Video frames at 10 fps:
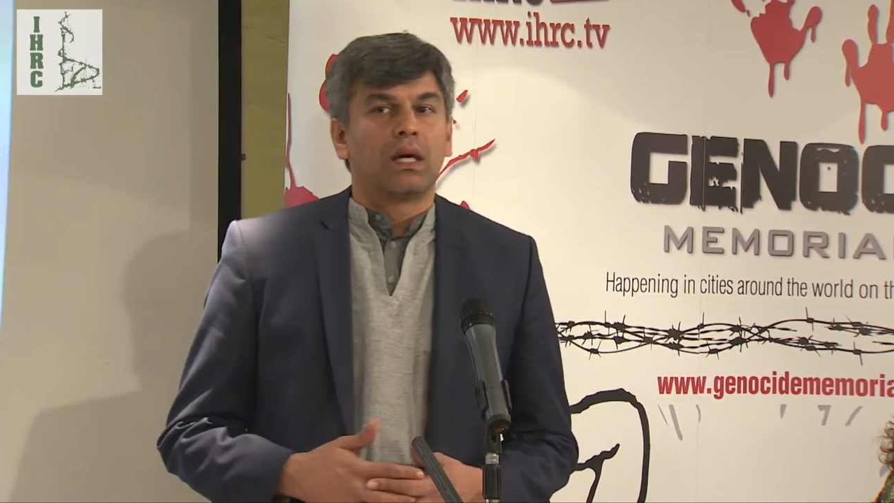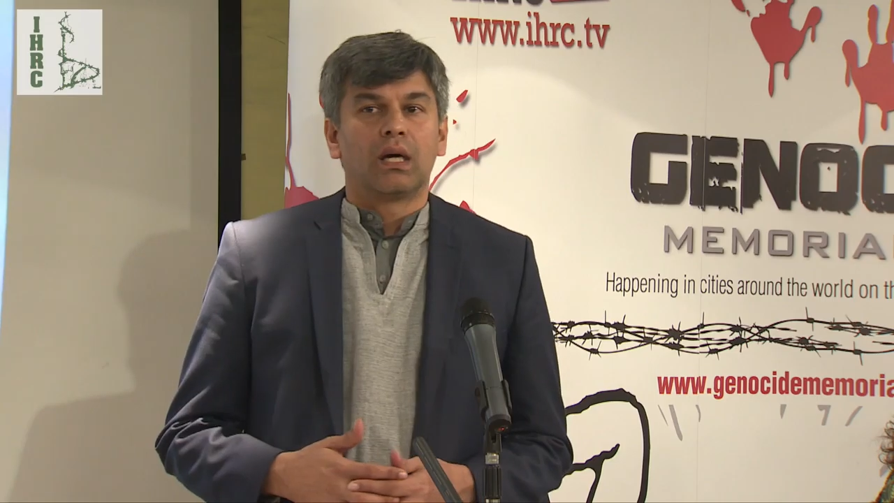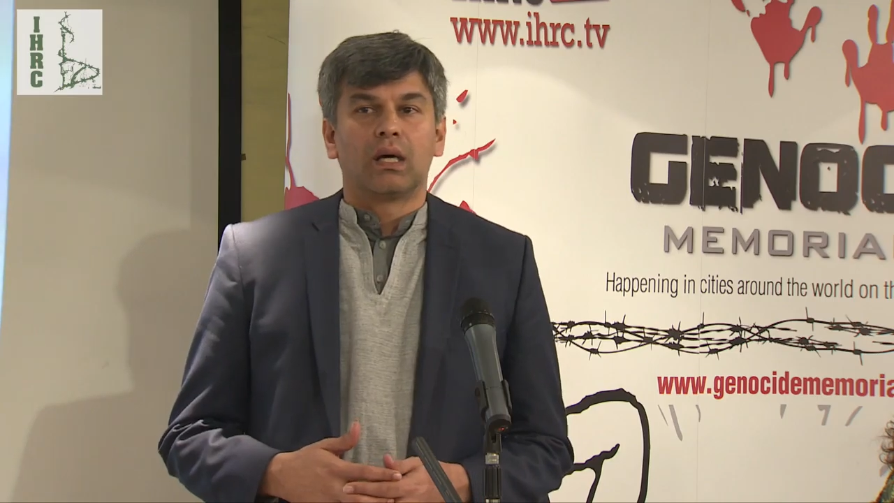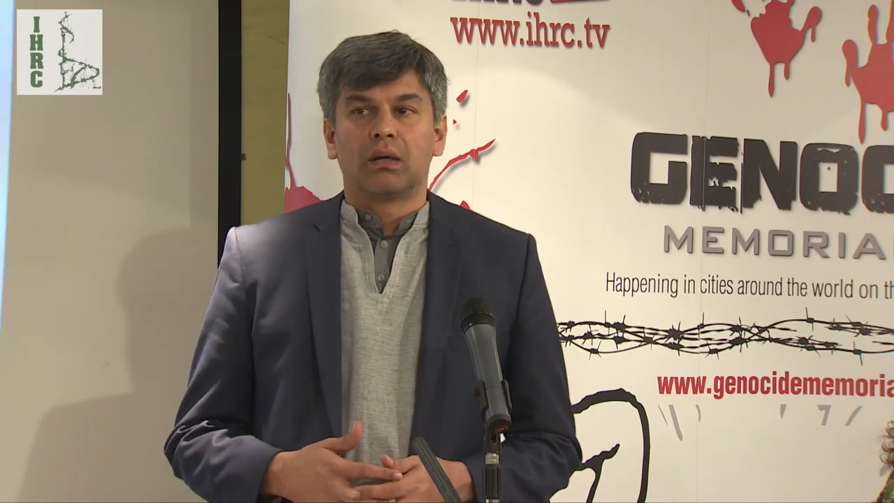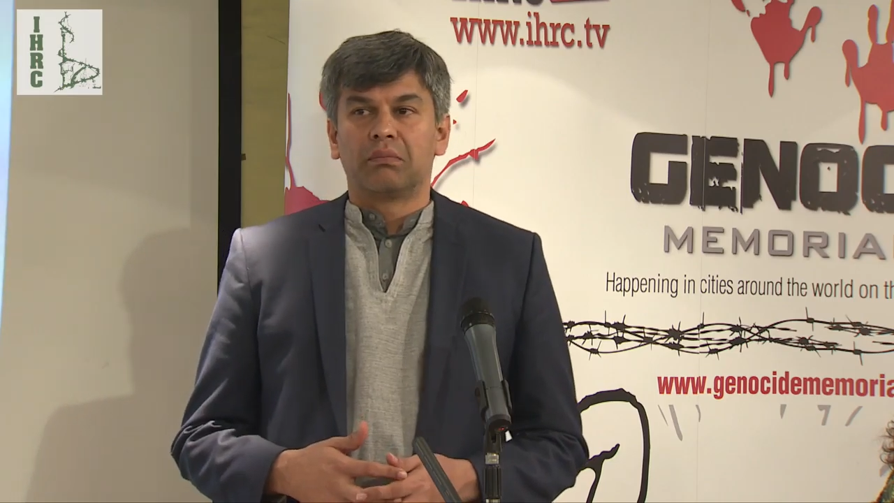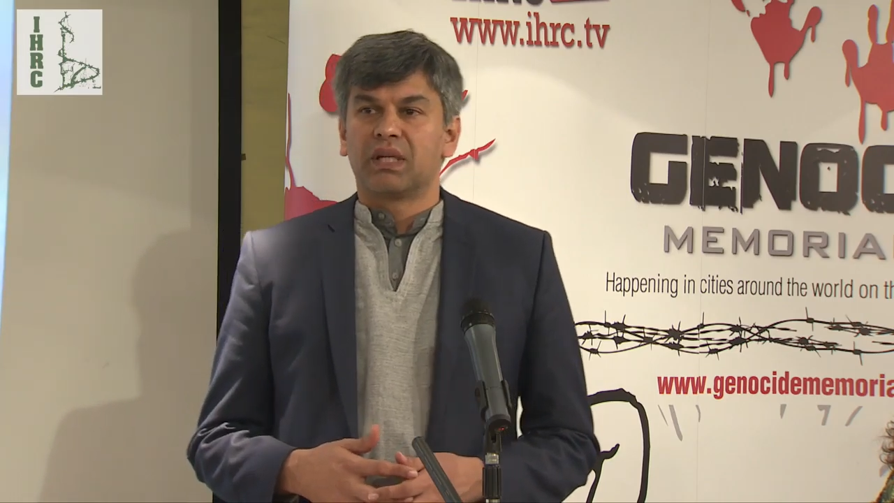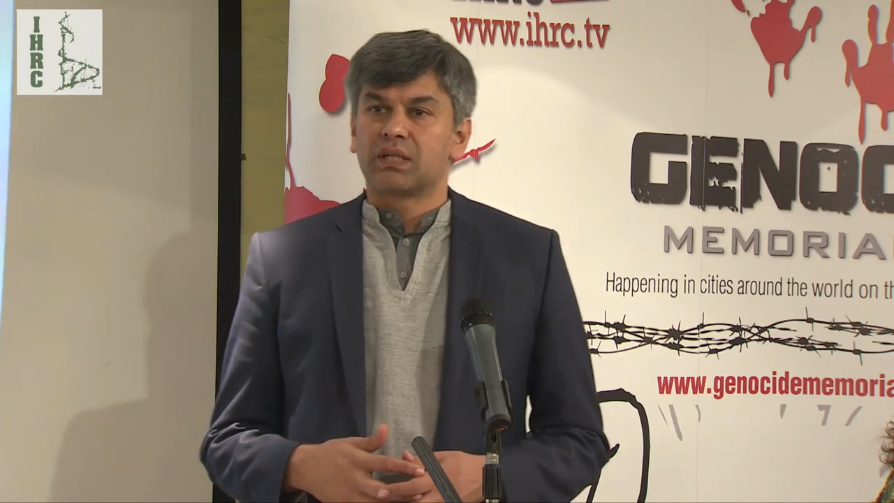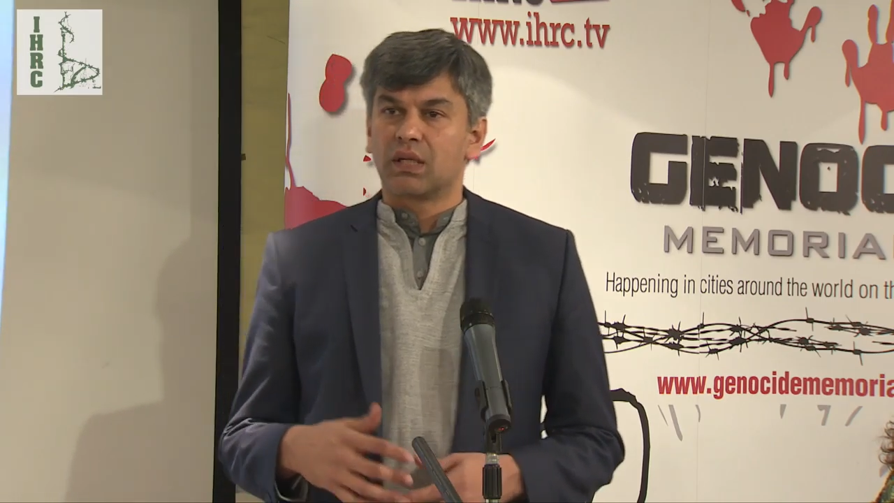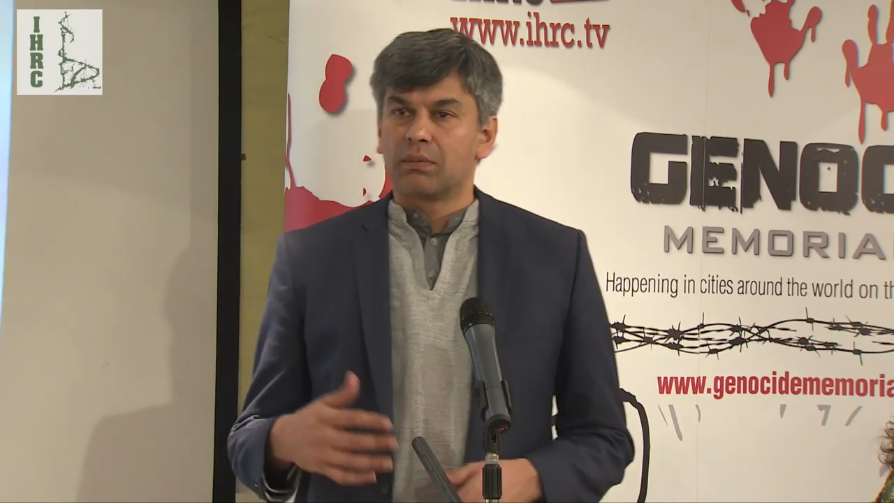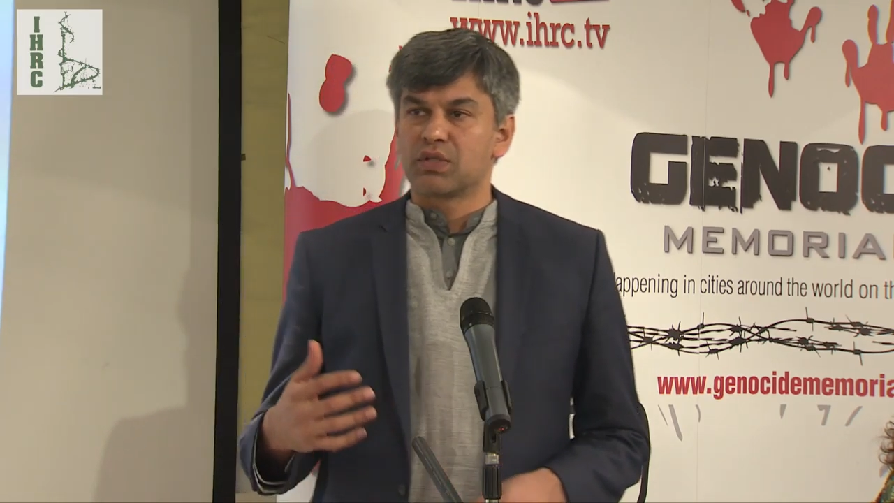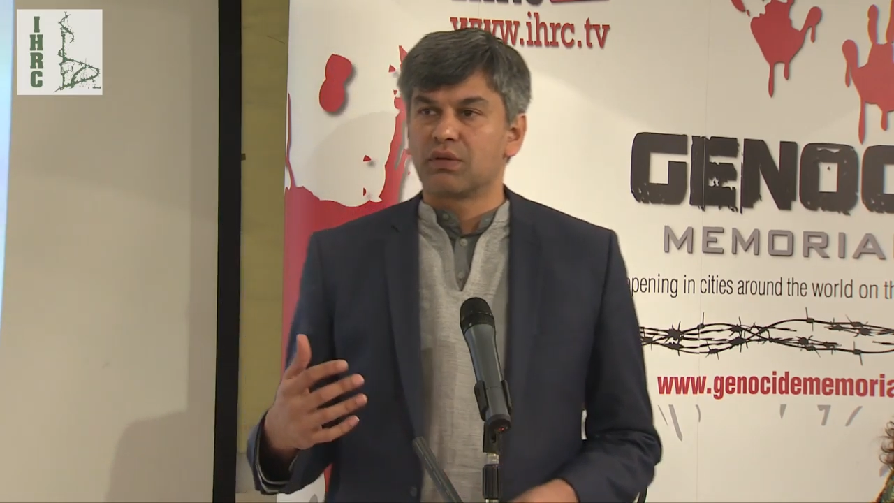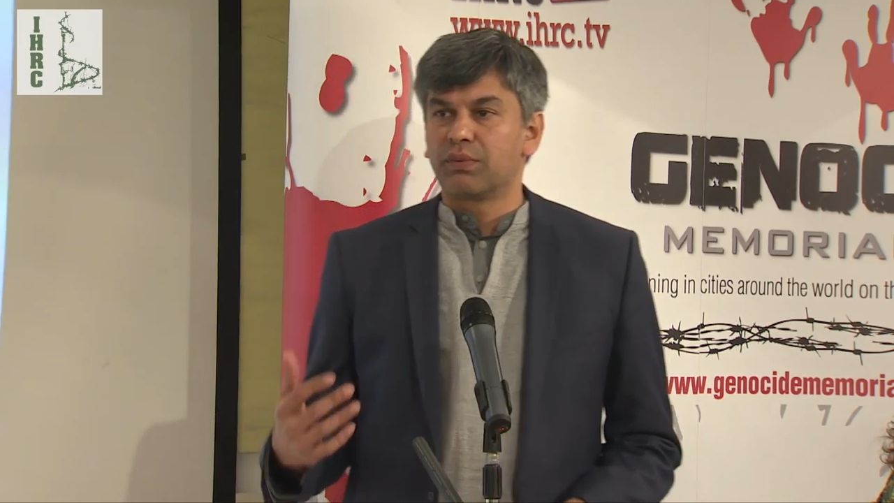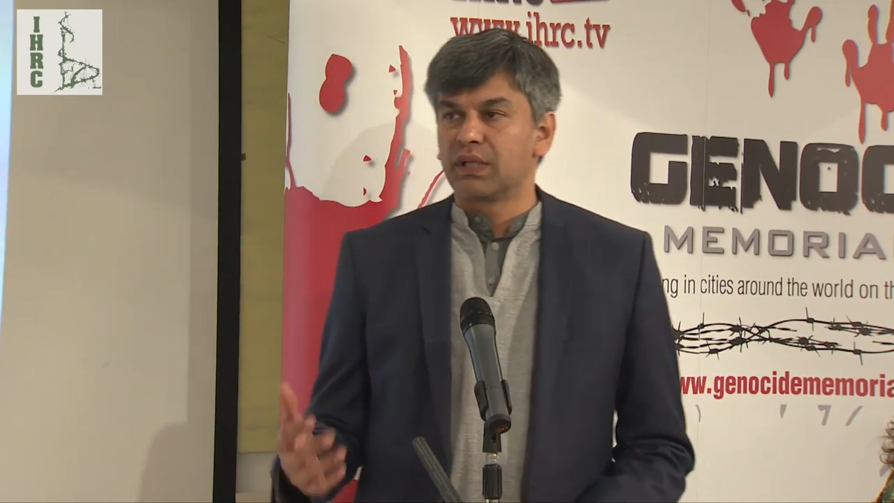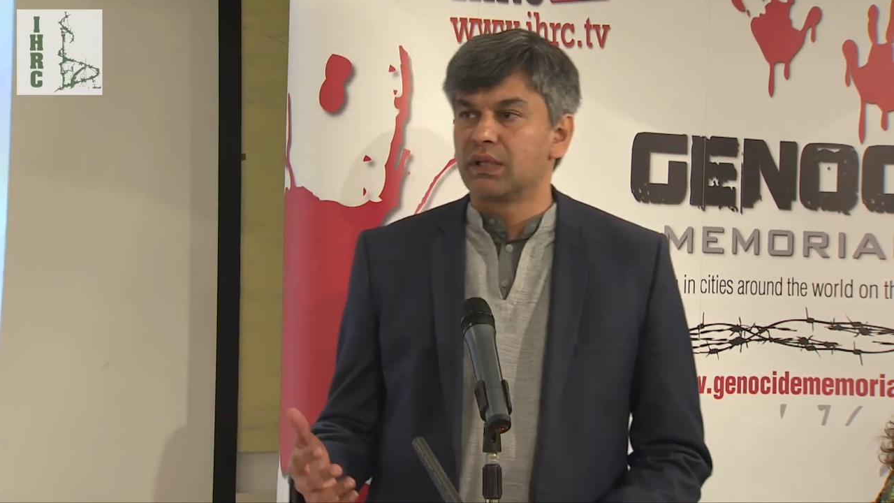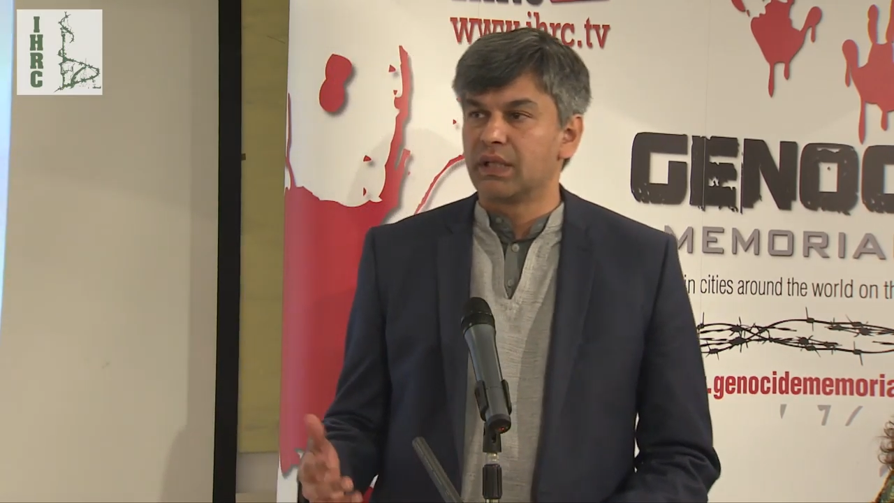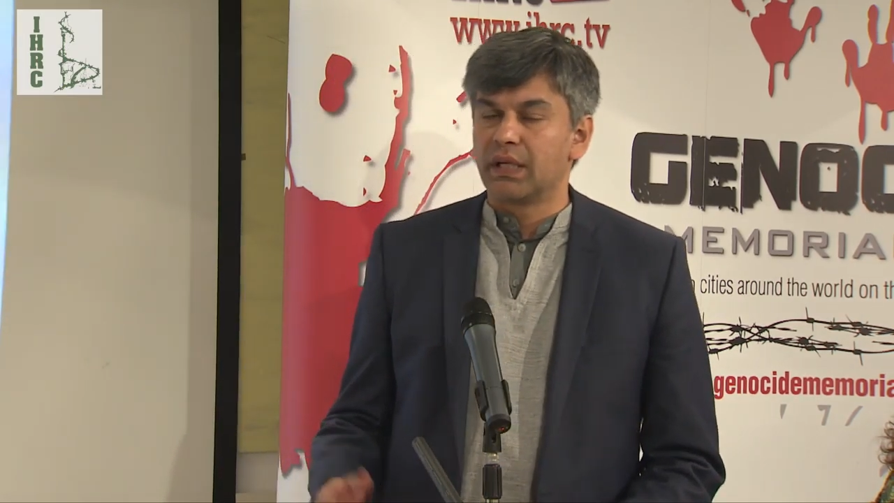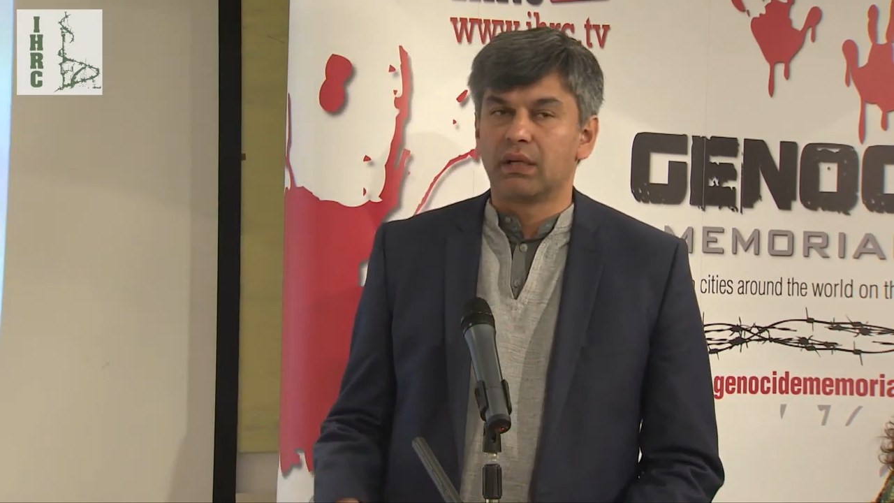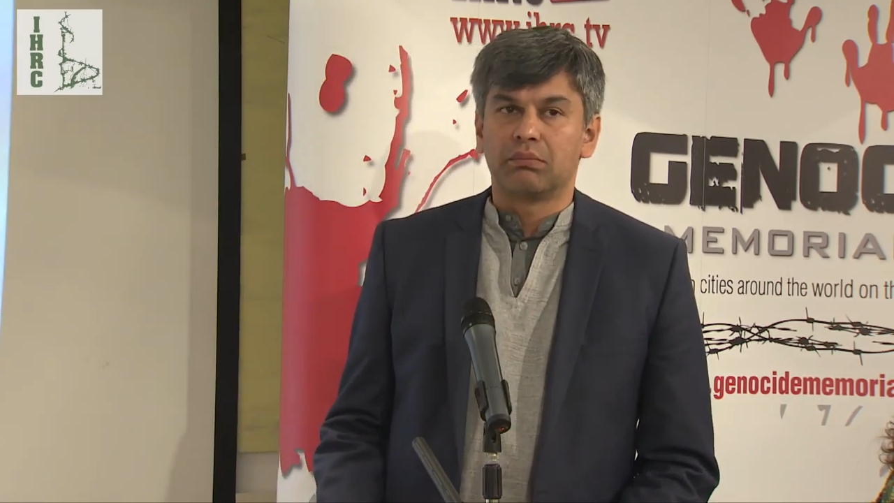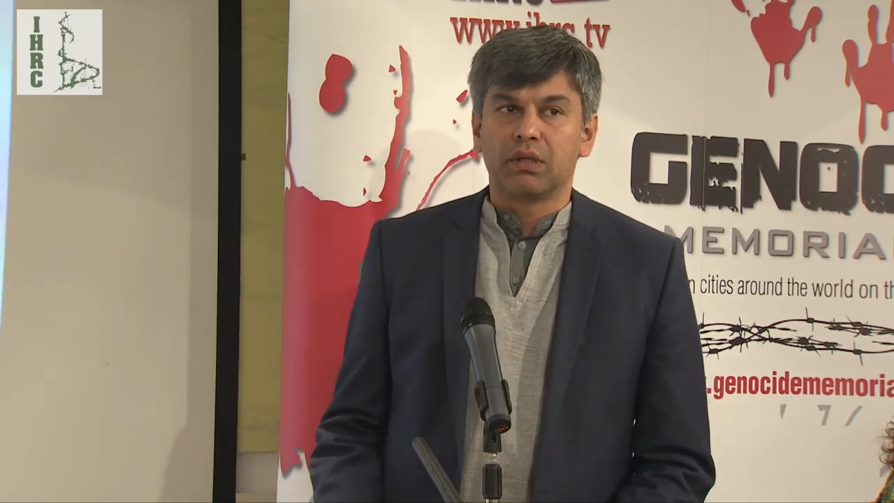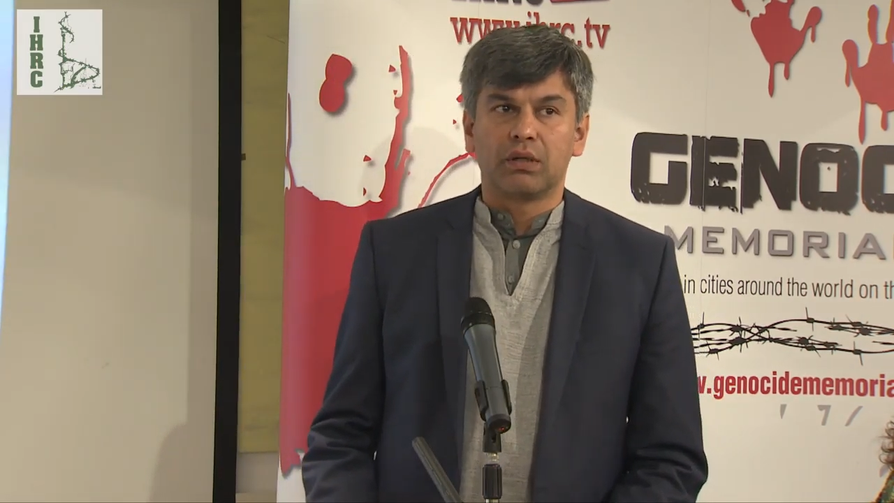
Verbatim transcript: um, in terms of whether they,